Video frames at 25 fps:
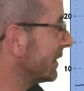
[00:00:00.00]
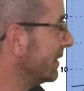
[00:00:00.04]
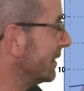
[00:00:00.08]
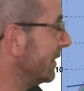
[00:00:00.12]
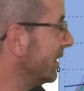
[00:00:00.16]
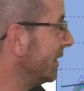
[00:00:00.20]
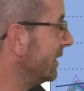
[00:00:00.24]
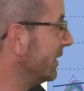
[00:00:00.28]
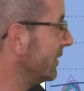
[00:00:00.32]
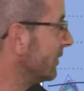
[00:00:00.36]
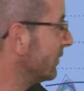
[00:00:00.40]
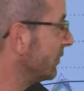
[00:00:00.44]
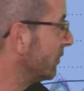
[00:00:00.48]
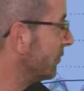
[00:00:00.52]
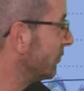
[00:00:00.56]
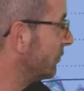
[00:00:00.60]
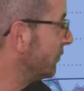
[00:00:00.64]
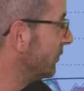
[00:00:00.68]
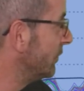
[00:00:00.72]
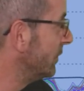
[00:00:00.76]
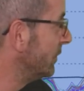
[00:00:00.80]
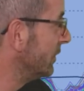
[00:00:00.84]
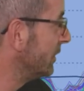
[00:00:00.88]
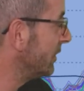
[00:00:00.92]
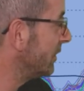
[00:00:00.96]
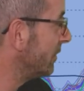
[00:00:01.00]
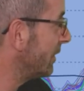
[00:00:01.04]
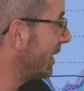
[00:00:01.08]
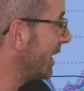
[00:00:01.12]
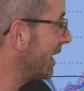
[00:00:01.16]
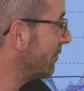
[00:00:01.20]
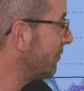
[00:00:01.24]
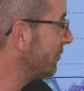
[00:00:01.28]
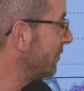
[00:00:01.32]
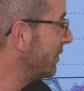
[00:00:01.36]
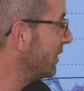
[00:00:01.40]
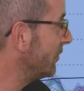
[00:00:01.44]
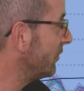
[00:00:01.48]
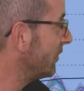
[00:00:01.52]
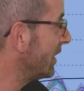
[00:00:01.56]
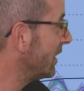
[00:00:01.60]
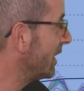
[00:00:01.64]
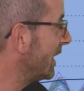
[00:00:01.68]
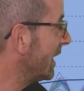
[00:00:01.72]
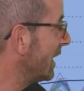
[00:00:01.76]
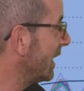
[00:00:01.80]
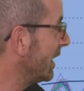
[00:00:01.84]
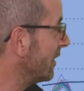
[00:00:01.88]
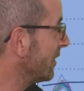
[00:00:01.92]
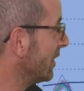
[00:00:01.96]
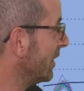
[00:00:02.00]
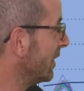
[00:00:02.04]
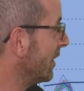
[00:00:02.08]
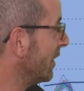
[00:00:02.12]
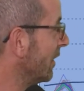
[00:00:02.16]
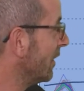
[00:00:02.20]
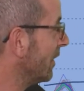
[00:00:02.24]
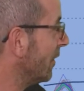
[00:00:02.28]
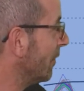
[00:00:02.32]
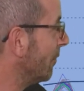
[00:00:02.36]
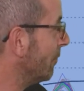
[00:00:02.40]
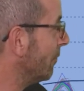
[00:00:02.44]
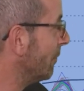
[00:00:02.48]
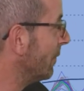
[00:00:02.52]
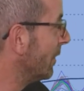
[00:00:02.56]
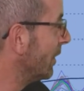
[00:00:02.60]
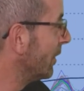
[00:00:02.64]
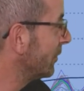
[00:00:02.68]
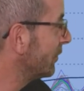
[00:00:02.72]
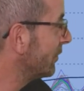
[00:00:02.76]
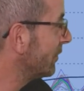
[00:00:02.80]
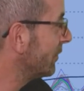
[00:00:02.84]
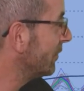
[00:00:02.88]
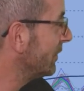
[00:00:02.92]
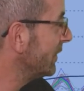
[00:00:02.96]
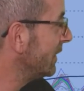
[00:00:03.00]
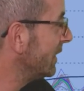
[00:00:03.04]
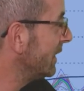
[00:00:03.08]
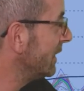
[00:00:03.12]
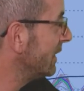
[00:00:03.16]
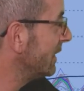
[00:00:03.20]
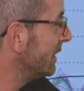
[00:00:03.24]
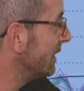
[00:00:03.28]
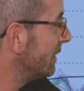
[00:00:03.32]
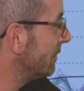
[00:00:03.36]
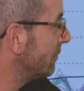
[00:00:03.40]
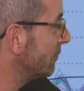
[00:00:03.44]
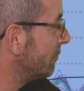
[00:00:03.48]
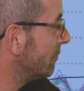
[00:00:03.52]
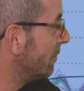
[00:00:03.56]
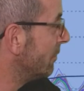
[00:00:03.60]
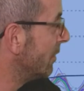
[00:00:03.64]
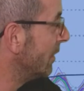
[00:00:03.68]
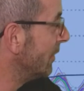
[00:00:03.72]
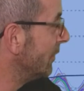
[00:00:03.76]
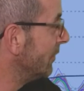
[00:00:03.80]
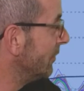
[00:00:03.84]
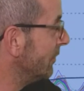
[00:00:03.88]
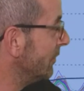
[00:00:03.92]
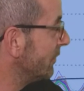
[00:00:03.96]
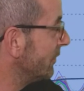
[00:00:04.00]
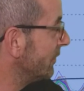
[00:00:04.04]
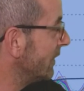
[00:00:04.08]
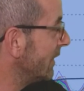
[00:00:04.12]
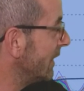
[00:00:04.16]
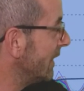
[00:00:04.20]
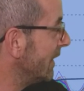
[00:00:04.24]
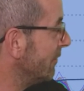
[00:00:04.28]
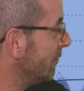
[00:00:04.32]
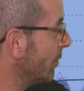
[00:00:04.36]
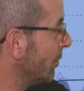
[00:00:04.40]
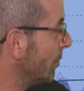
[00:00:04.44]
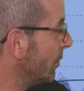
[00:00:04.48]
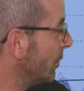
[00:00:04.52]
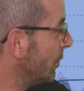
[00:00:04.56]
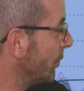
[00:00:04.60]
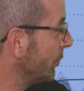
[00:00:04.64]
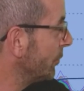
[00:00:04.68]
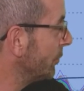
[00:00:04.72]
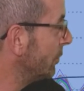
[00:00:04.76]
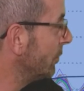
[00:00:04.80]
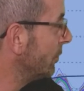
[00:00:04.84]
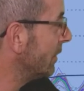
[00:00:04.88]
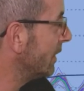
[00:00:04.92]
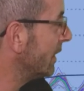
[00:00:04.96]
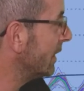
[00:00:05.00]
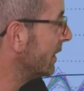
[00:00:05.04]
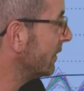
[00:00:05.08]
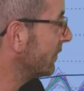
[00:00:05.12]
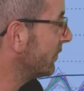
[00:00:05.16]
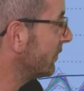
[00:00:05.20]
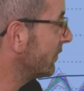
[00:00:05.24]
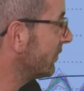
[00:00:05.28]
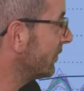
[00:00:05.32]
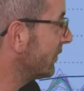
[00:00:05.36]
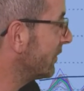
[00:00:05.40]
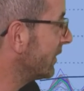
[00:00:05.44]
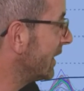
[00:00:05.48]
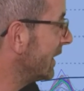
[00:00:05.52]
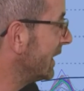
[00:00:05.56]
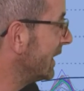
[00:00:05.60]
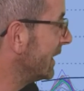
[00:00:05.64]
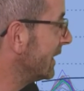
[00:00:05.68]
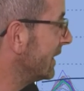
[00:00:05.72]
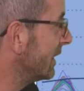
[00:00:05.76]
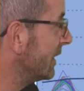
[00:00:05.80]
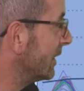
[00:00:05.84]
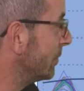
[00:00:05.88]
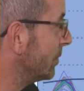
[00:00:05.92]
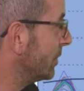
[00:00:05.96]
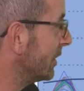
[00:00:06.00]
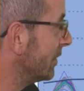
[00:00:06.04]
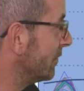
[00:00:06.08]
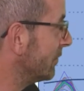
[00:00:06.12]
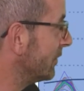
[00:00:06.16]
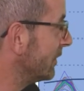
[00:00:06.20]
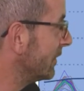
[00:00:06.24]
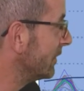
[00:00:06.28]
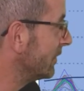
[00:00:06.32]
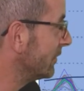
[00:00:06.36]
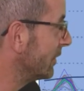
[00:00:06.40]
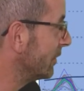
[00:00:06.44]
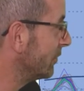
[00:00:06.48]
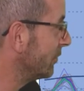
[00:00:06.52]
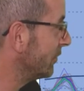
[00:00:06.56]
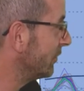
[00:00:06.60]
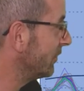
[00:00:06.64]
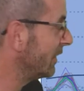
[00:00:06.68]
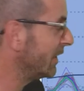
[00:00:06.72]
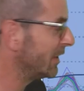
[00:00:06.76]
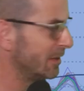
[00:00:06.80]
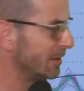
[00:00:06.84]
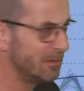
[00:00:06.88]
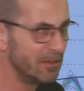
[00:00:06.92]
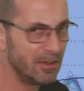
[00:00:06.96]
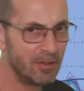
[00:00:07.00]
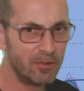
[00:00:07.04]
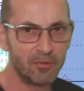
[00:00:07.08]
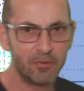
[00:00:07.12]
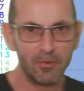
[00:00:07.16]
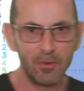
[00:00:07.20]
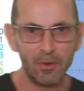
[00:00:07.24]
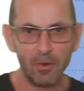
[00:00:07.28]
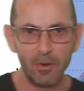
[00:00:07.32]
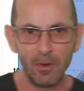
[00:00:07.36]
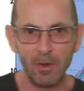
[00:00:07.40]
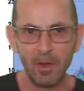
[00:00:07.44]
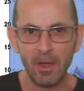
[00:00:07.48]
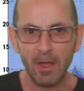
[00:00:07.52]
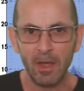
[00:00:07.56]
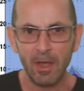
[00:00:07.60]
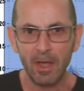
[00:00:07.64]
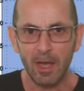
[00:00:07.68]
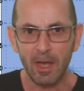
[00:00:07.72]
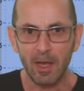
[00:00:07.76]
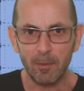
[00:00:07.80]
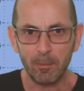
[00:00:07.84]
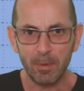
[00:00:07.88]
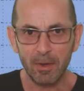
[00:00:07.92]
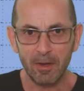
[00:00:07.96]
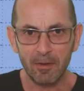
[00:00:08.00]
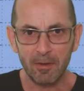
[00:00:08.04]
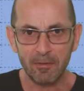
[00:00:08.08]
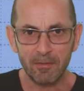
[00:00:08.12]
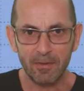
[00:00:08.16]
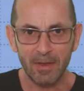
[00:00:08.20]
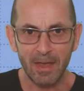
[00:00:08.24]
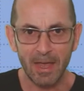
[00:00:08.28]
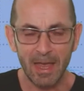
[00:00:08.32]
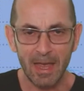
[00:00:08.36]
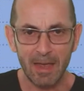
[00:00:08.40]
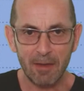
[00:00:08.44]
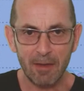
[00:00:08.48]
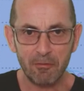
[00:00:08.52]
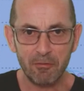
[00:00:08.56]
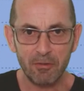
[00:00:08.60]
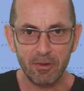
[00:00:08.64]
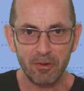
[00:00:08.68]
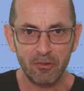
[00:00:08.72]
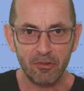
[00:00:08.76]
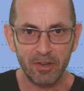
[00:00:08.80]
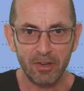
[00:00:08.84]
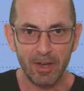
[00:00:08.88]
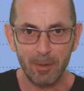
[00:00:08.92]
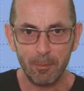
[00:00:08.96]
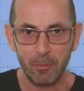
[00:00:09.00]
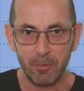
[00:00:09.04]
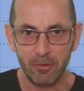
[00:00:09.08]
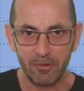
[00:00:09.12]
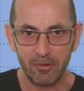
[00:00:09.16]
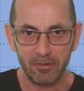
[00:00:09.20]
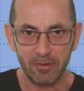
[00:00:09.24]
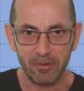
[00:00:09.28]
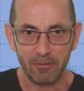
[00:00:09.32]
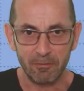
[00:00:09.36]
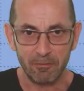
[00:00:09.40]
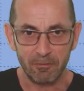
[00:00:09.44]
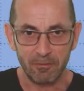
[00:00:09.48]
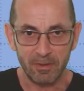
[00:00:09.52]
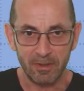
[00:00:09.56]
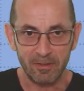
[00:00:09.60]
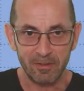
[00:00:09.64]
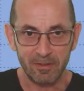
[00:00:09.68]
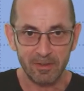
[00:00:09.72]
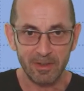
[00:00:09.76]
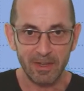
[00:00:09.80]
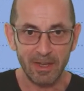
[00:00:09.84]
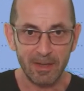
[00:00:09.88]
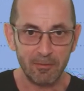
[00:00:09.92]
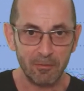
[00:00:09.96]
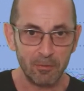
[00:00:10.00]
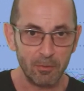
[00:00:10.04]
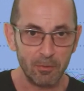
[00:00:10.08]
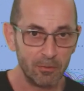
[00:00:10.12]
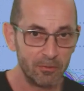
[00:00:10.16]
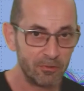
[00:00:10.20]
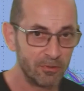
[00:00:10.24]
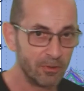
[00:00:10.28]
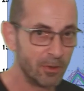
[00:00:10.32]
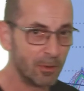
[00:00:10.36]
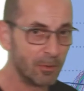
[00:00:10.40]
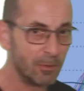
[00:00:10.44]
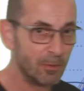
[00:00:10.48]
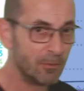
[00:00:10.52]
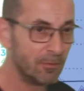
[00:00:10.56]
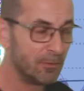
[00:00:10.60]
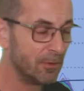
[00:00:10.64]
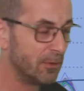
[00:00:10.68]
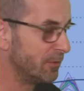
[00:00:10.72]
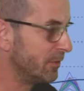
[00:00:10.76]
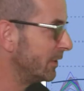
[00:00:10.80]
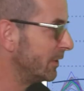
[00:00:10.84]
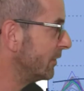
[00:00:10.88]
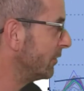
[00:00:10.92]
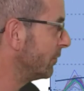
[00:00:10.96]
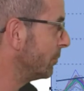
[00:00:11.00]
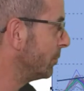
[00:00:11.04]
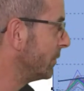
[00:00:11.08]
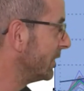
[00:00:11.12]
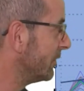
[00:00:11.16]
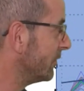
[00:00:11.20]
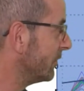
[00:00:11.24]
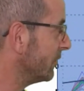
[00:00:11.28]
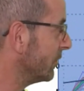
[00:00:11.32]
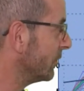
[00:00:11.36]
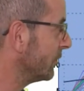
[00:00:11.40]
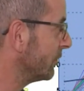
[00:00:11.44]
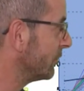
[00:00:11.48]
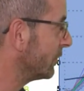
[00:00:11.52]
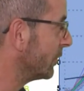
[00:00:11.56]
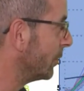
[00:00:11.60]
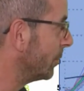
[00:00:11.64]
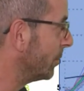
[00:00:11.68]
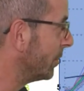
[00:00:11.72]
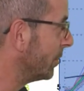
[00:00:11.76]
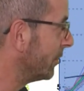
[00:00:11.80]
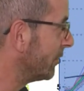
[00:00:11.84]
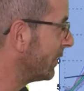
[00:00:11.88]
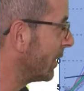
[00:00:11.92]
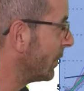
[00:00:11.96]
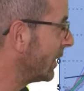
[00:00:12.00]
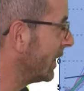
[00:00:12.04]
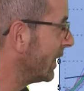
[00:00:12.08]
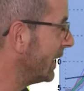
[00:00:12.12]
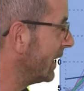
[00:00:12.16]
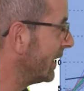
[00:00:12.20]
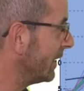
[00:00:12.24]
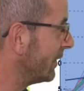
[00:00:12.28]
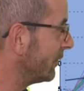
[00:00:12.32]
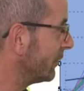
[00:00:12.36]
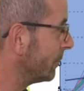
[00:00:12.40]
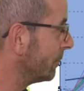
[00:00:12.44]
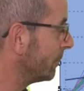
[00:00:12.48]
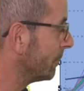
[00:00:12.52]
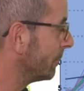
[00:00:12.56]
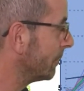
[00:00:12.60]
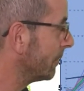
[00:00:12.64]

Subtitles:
line is the 30-year average, and most of the runs in the model are staying above it. So the signal is for above average temperatures at this level, so 1,500 metres or so above our heads.